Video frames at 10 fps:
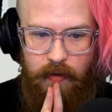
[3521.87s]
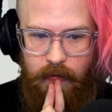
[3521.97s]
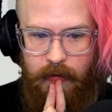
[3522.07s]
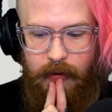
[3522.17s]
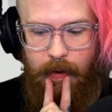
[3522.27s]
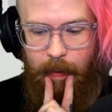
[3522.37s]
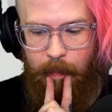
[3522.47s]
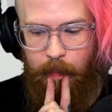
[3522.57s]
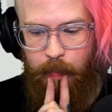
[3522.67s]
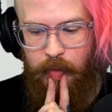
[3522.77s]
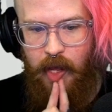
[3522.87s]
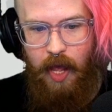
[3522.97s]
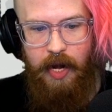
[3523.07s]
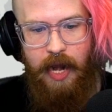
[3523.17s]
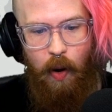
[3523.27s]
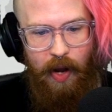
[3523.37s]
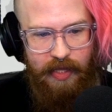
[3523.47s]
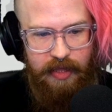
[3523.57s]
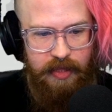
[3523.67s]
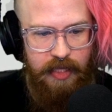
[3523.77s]
Now I
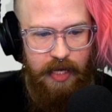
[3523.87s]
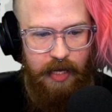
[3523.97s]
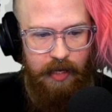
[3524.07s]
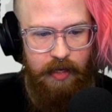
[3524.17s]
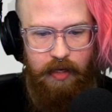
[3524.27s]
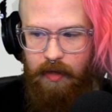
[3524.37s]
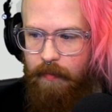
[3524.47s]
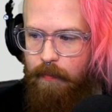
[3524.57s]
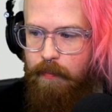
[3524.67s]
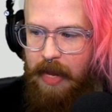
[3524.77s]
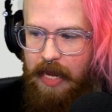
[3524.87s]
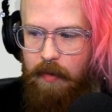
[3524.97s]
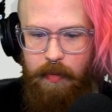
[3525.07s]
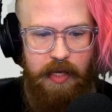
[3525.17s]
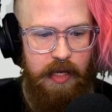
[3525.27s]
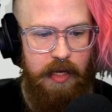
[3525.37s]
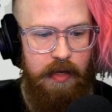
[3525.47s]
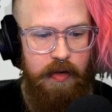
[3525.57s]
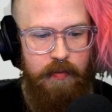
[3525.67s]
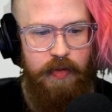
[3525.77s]
think
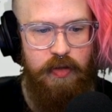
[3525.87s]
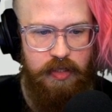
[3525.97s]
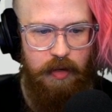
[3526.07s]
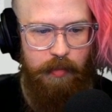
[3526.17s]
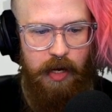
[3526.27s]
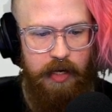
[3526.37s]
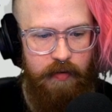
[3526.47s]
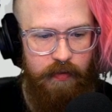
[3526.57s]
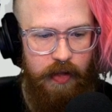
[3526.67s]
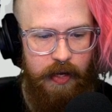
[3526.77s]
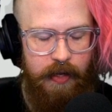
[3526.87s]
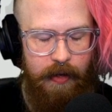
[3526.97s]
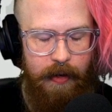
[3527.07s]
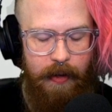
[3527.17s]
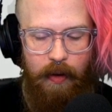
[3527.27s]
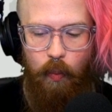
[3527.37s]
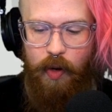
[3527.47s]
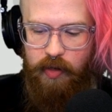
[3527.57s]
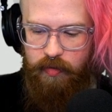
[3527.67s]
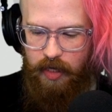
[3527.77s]
maybe there's some kind of like,
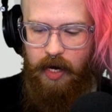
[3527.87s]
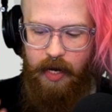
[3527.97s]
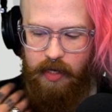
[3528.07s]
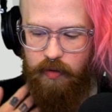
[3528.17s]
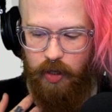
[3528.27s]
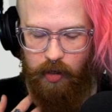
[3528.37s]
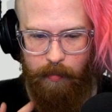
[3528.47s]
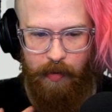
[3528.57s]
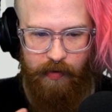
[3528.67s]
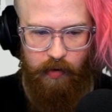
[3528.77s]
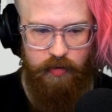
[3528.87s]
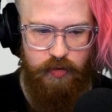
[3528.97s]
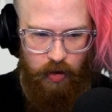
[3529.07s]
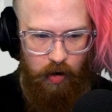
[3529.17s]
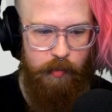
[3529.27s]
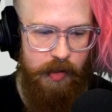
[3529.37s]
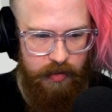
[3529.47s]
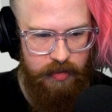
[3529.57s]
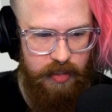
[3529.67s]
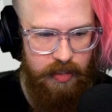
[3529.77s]
when you die, you talk about the character's karma
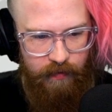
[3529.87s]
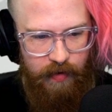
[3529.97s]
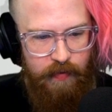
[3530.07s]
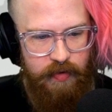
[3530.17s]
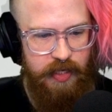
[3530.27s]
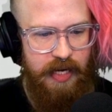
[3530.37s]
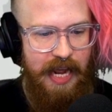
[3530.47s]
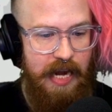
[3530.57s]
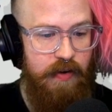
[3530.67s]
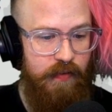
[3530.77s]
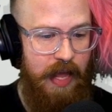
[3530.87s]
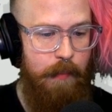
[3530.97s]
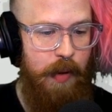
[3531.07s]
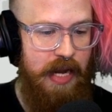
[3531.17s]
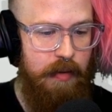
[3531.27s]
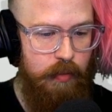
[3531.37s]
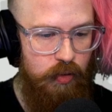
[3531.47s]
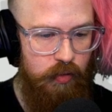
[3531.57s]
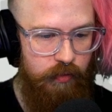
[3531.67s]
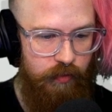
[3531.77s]
and stuff. There's like an end of campaign move.